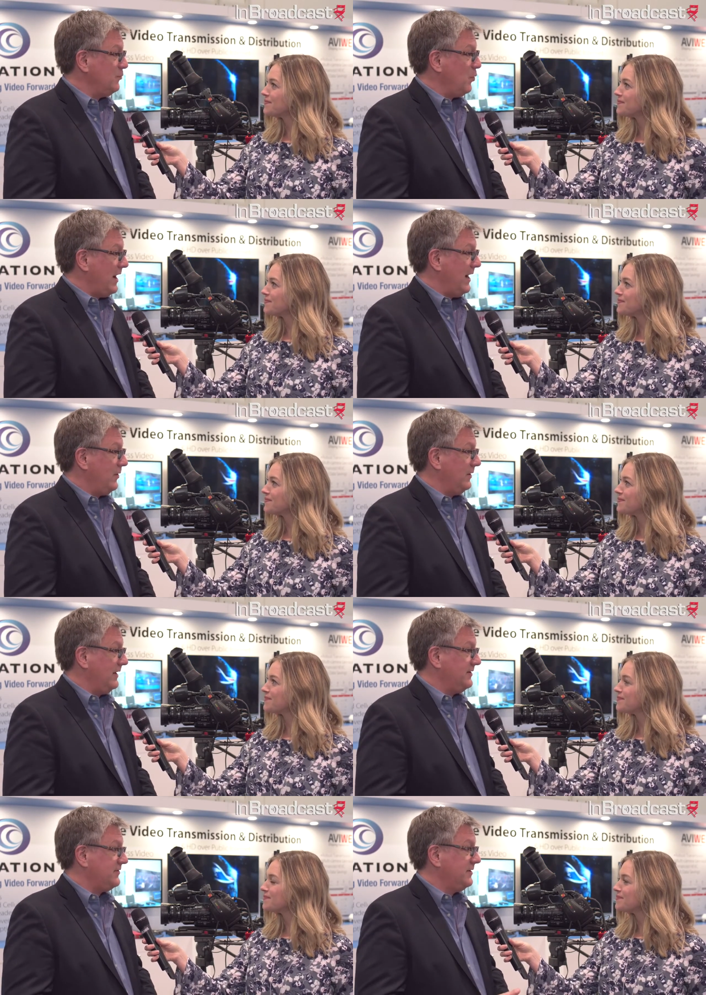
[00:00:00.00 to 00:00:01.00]
Speaker 1: in
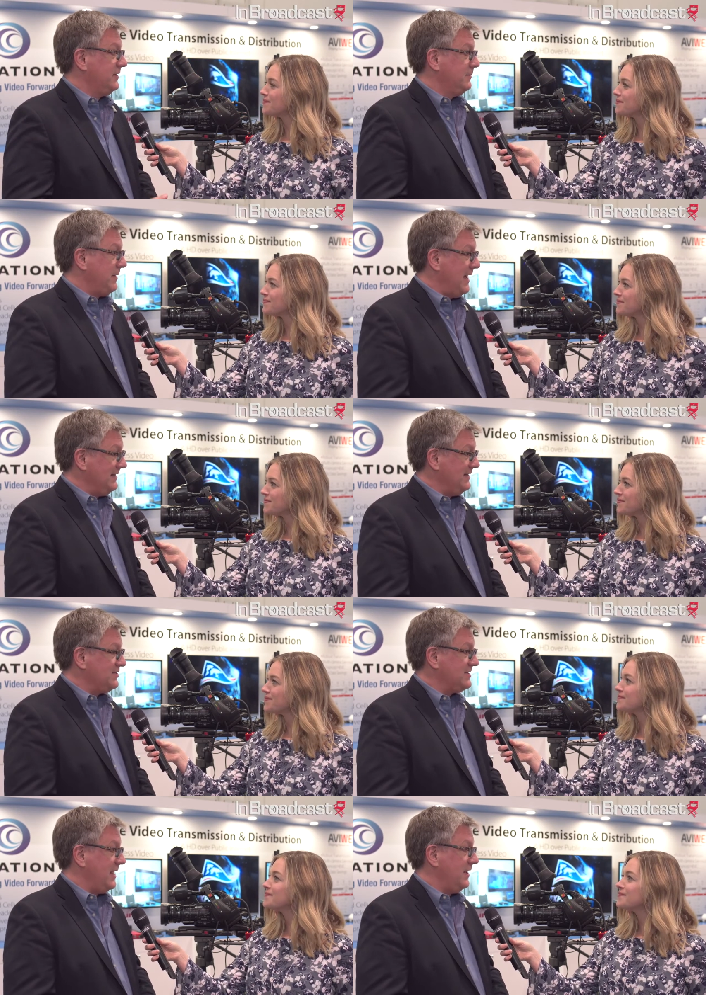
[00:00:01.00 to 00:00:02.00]
wireless, bonded
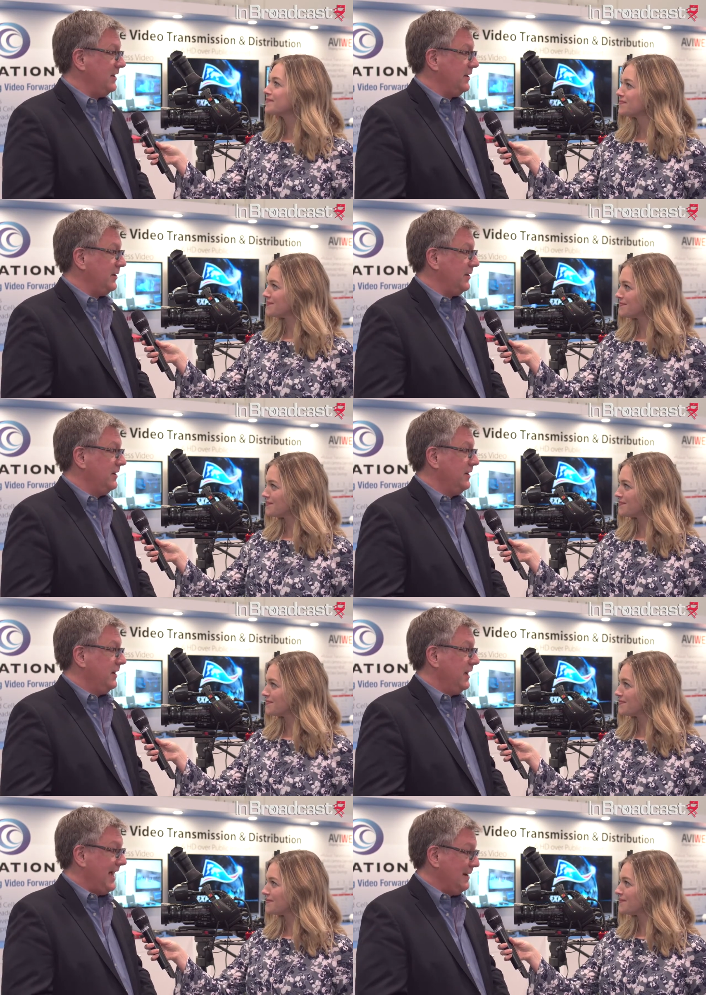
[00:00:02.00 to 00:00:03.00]
cellular,
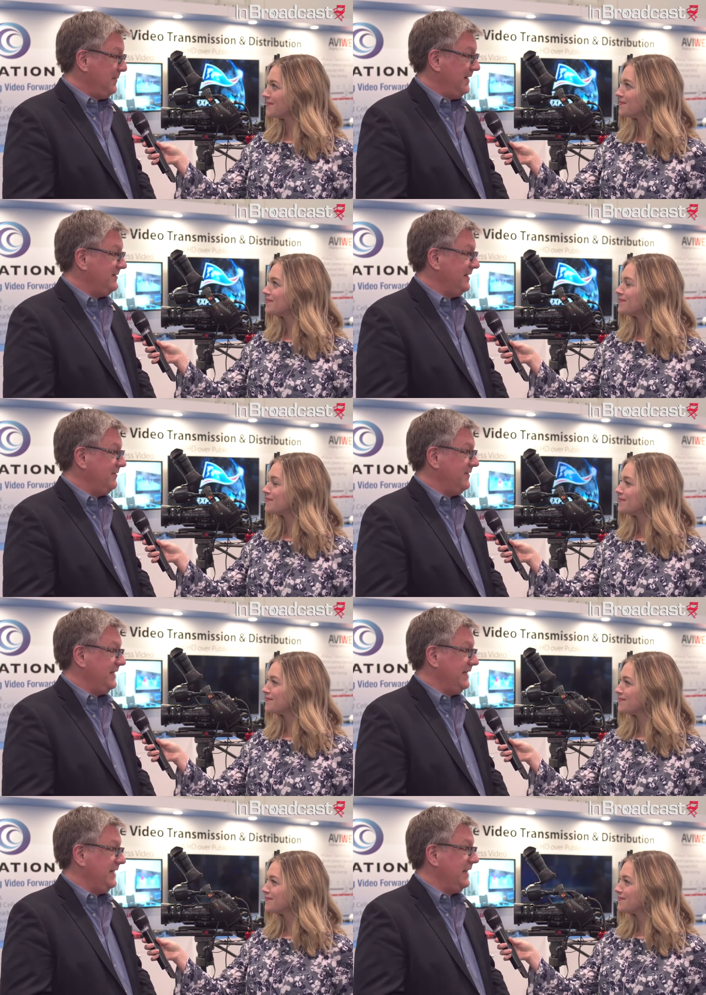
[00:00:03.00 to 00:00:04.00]

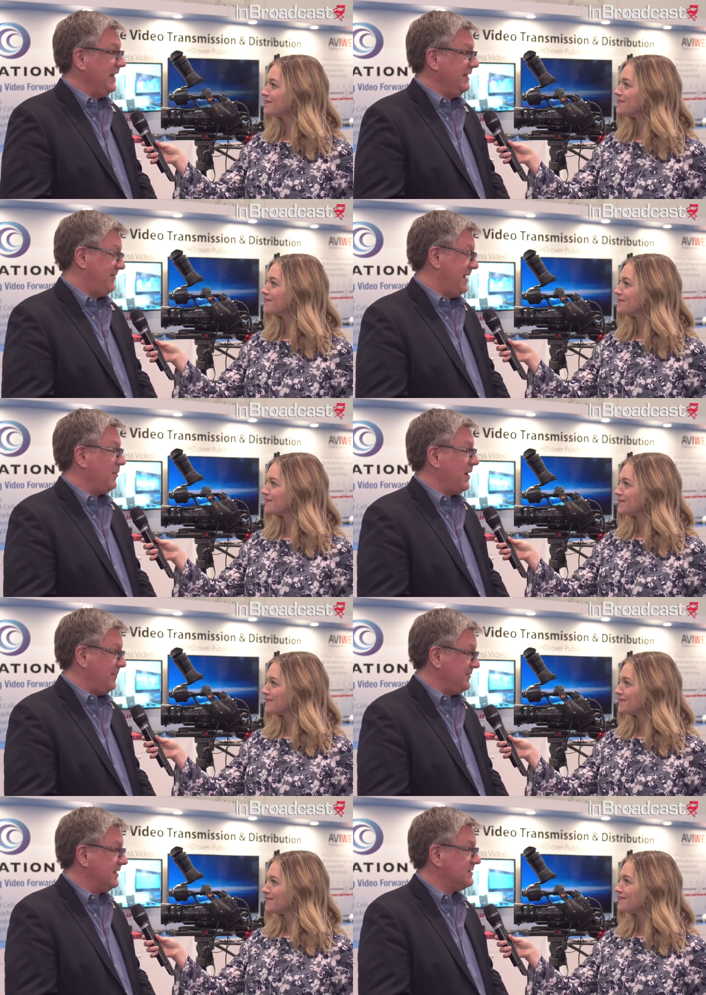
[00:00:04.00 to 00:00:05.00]
IPTV, and fiber
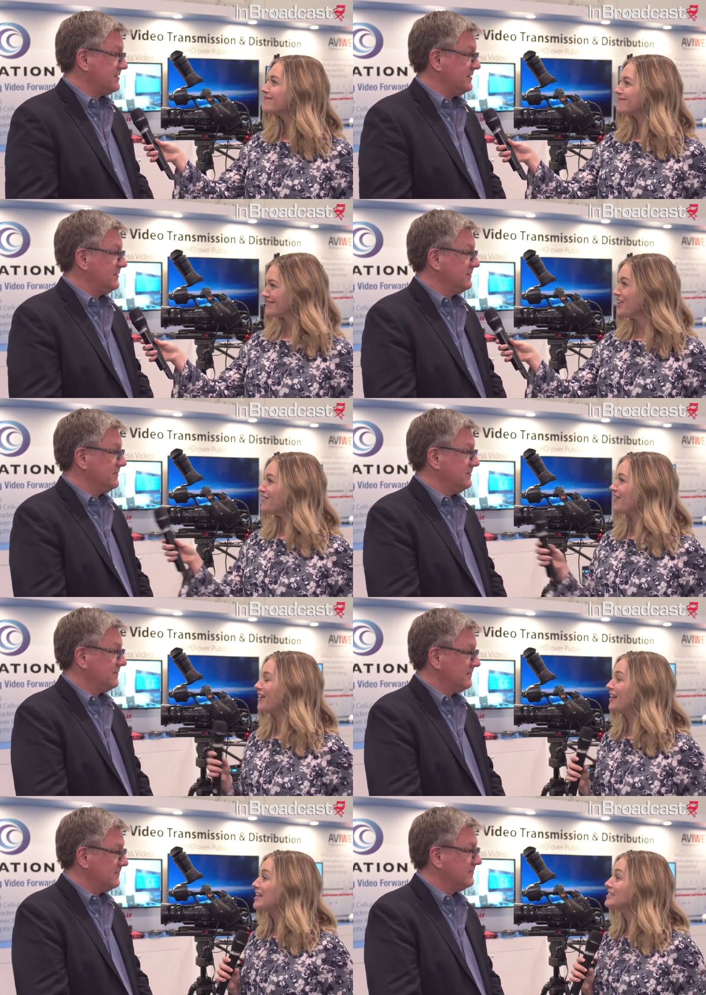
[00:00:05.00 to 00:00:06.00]
optics.
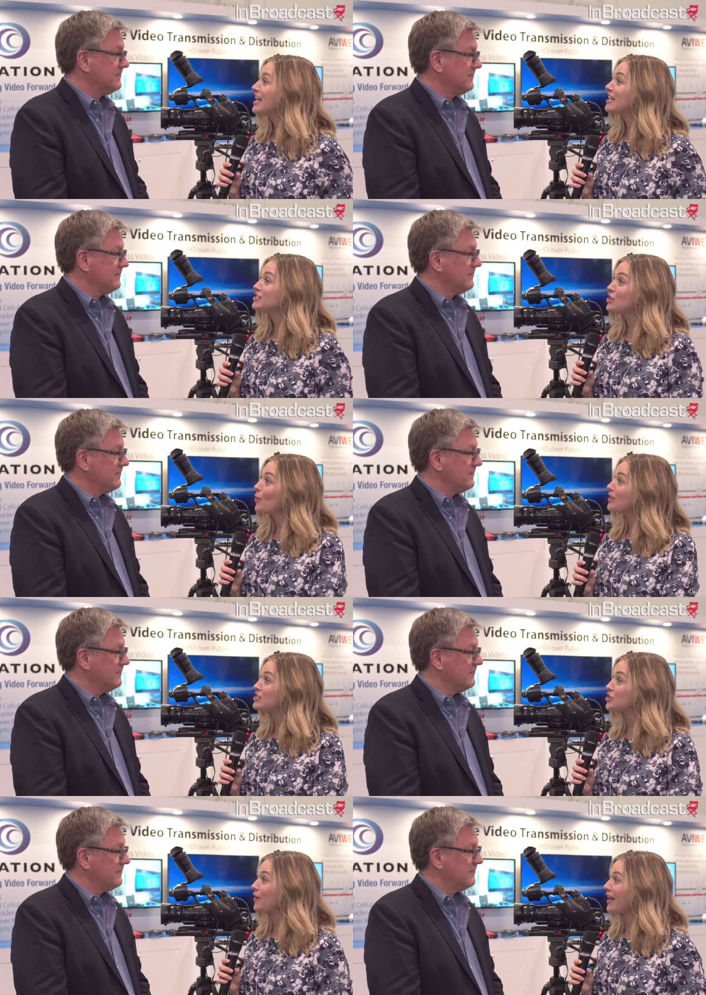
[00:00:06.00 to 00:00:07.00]
Speaker 2: Very nice. And so
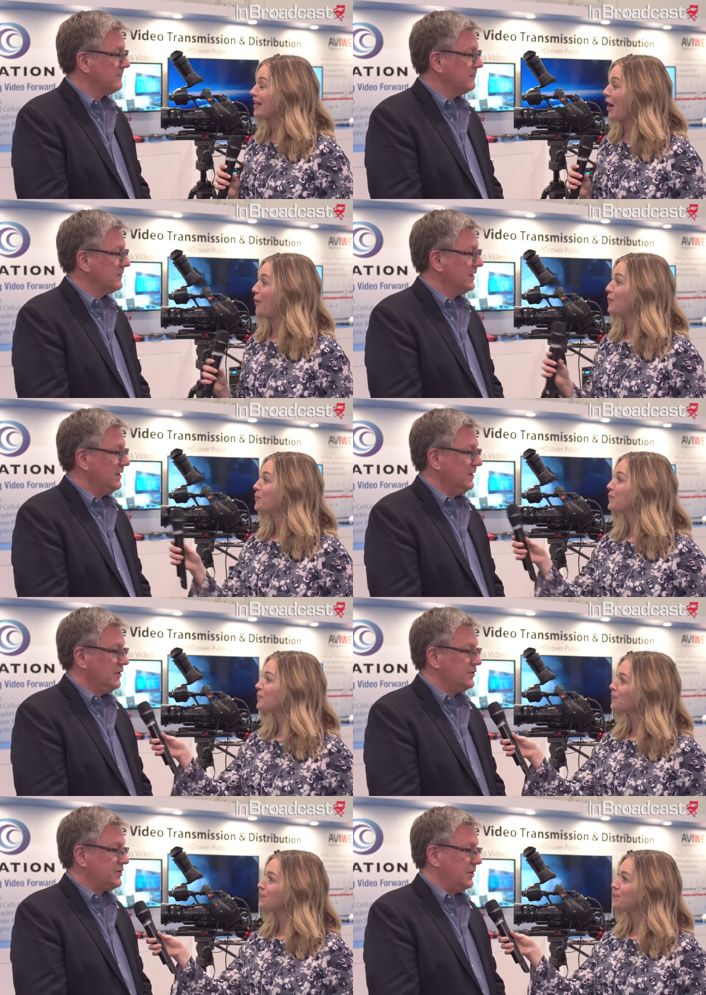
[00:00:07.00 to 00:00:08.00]
what's new right now?
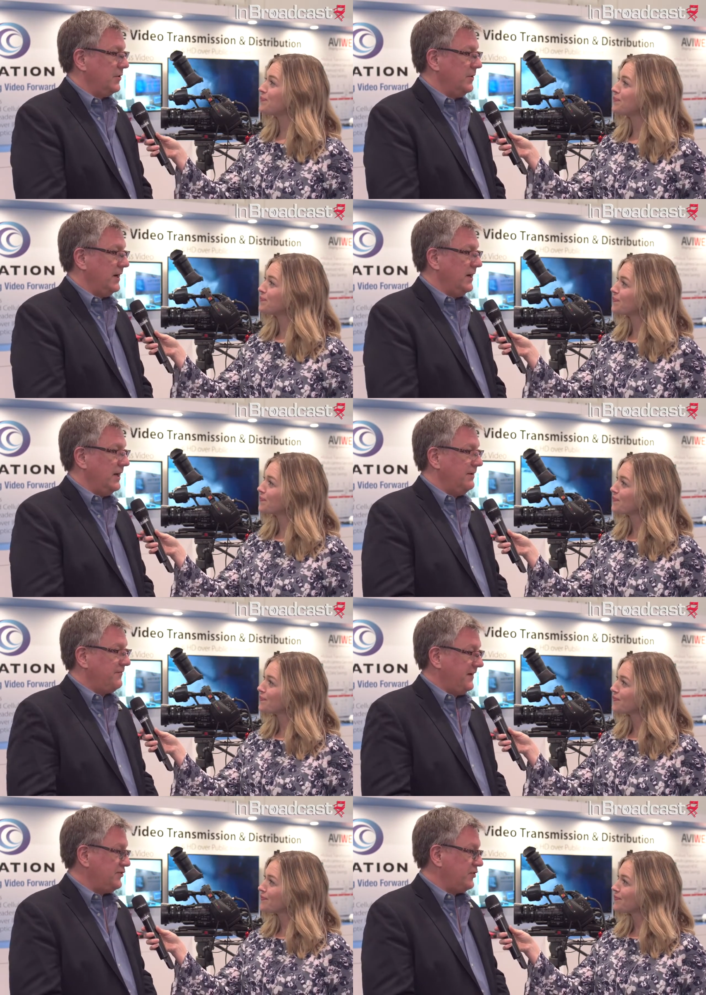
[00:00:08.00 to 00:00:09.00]
Speaker 1: So uh,
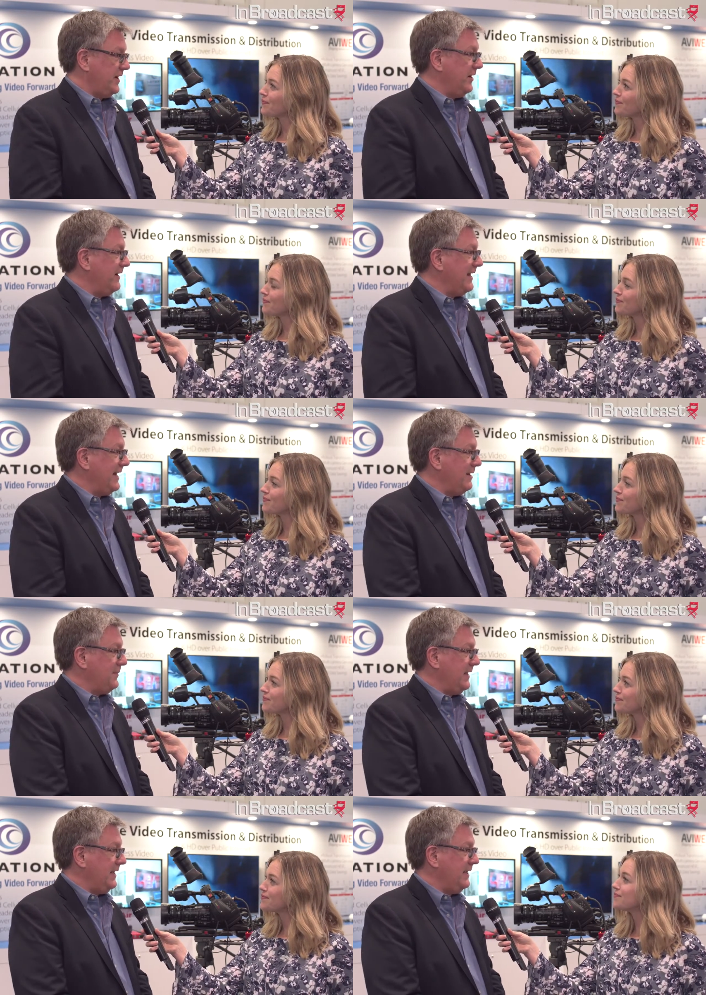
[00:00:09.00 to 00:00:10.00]
featured here at
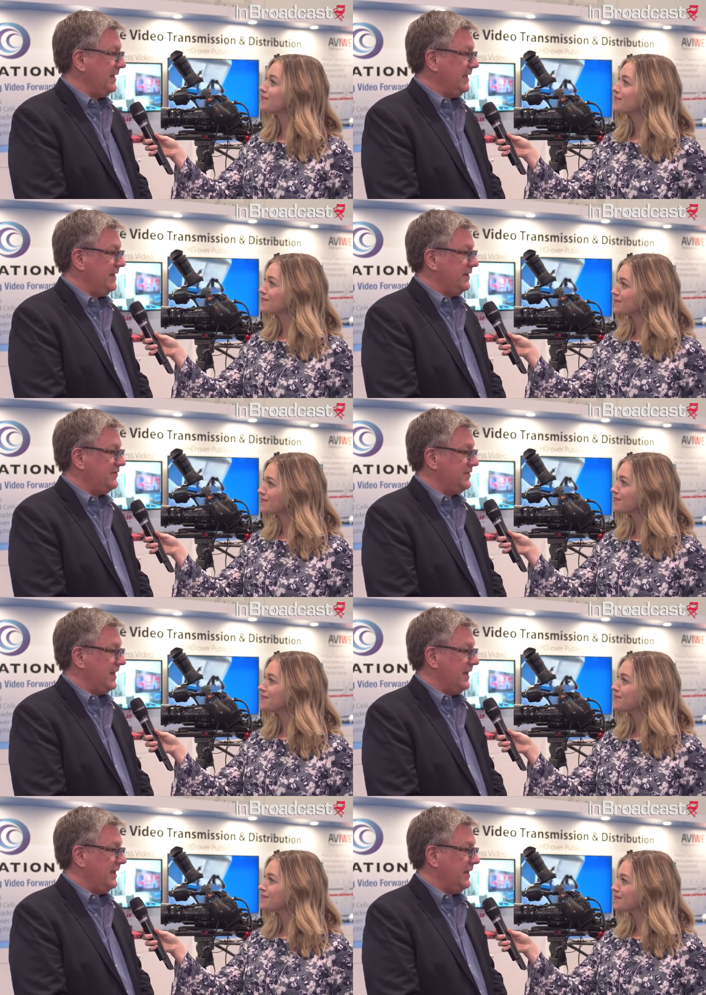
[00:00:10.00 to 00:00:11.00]
NAB is
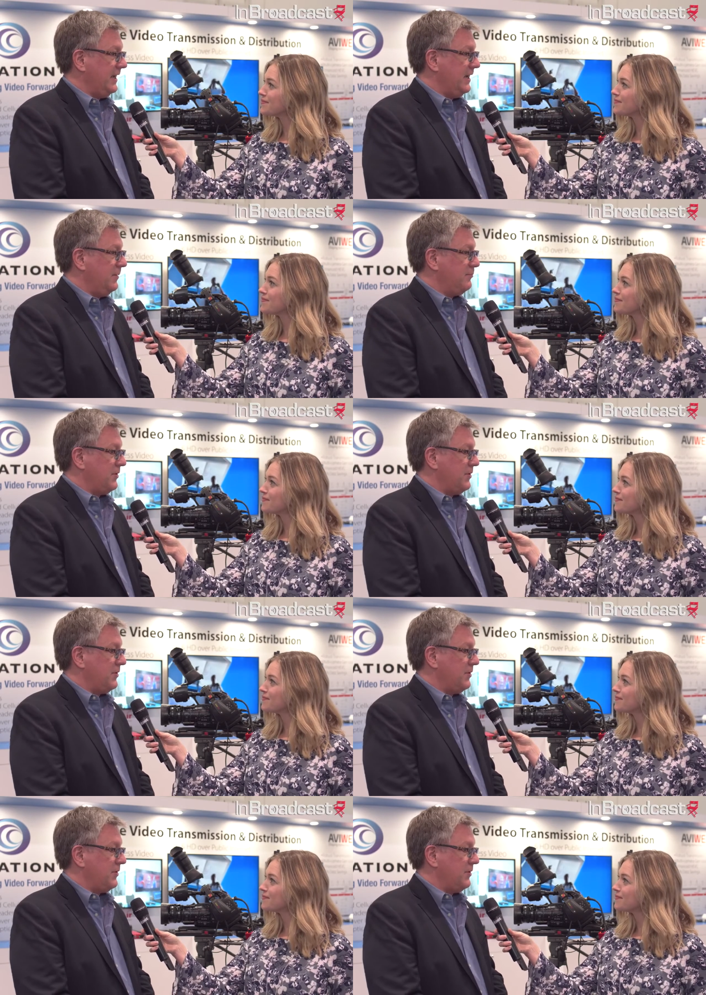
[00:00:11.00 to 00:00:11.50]
a uh,